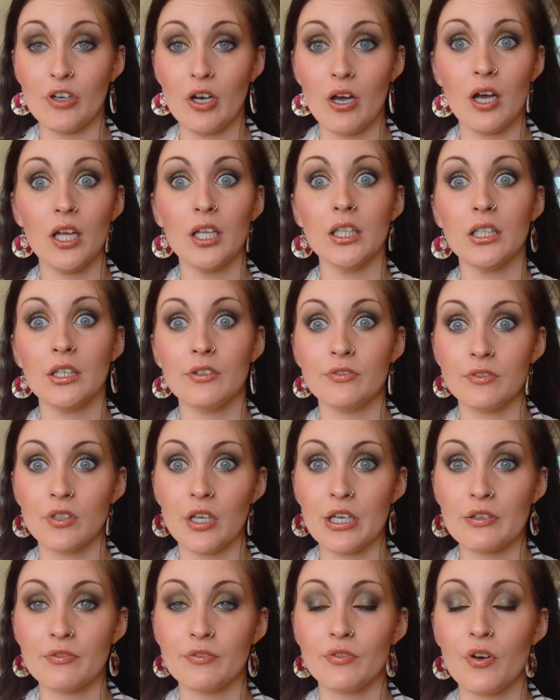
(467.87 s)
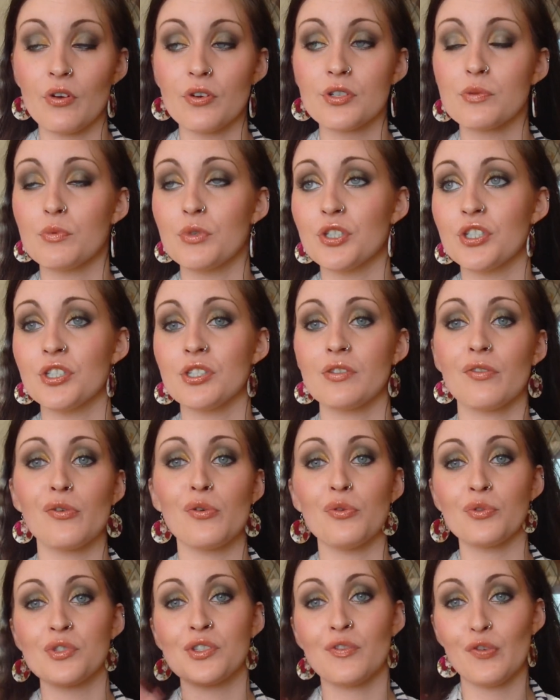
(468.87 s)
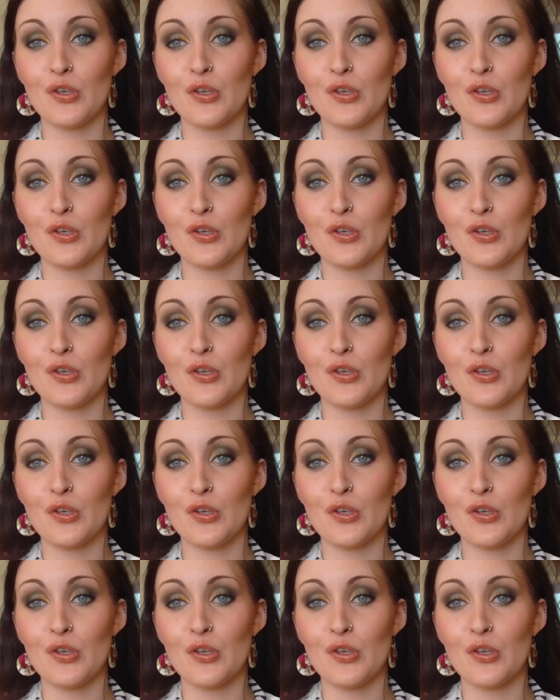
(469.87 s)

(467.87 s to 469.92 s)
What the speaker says: I love Flying Fox, which is, of course,